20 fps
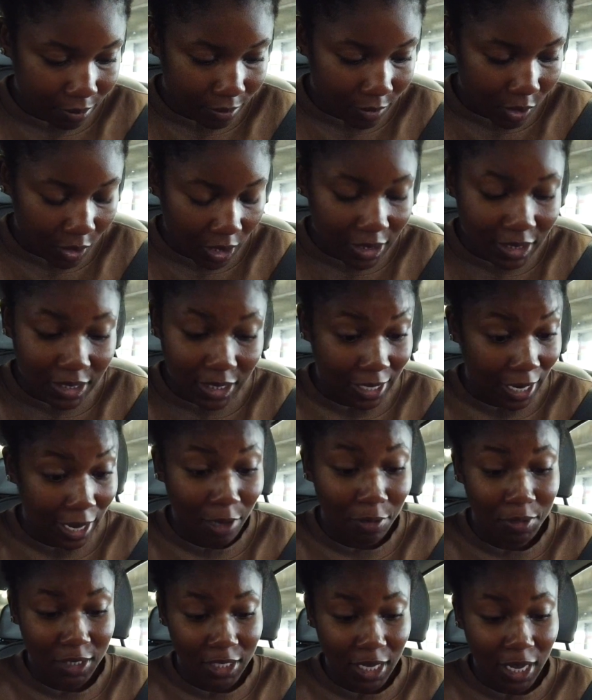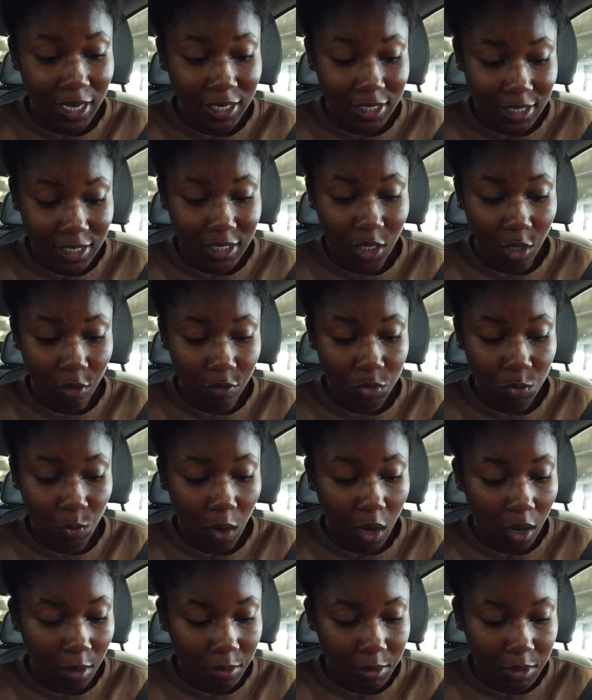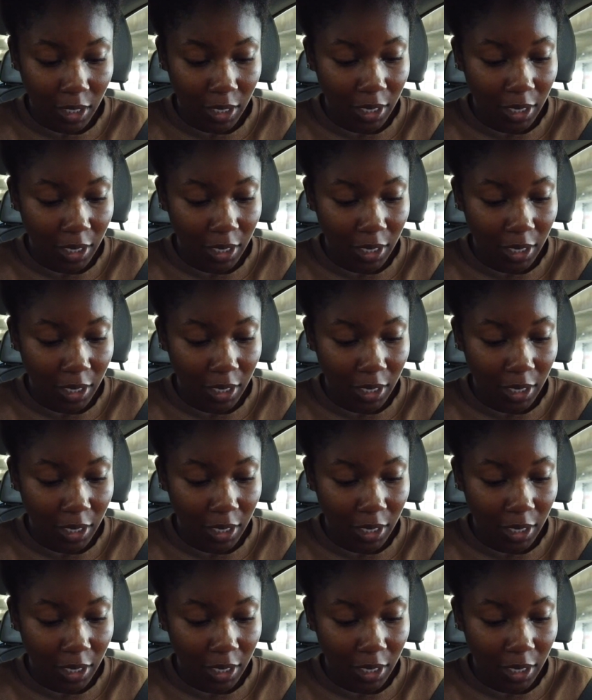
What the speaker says: So that's the downside to self-swabs.